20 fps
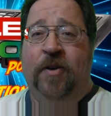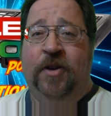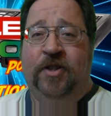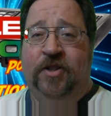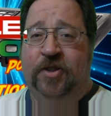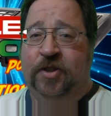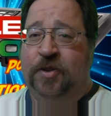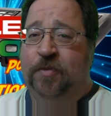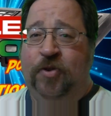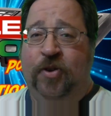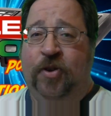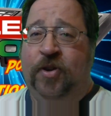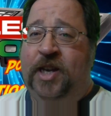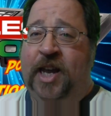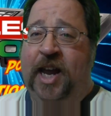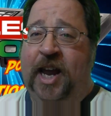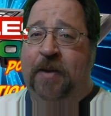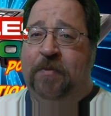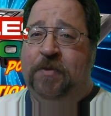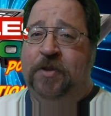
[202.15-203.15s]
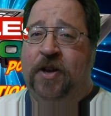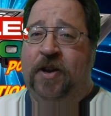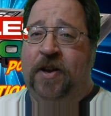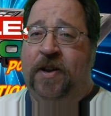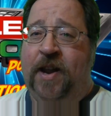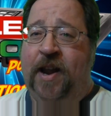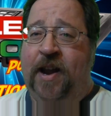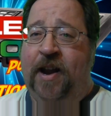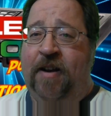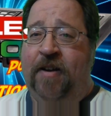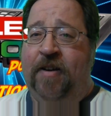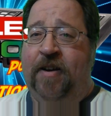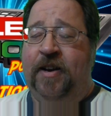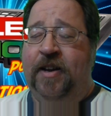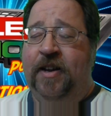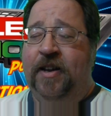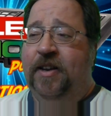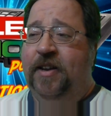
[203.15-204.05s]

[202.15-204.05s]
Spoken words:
There's some good games on there, and